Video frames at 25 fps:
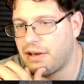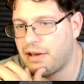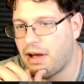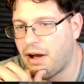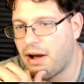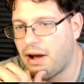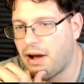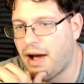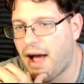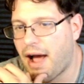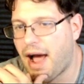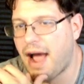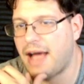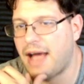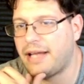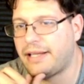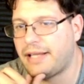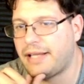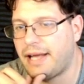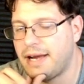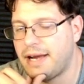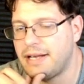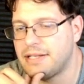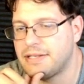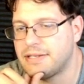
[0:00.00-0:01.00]

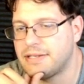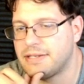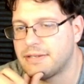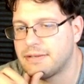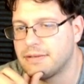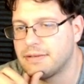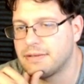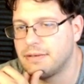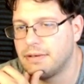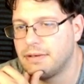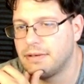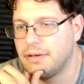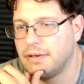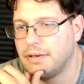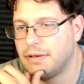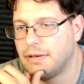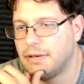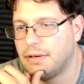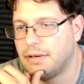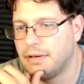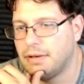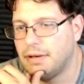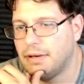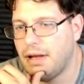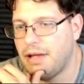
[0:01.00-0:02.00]
highlights,
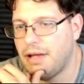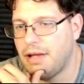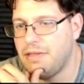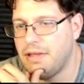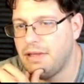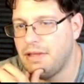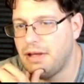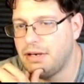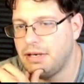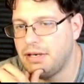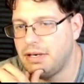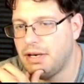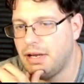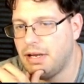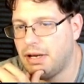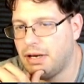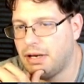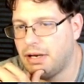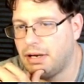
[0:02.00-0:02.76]
and then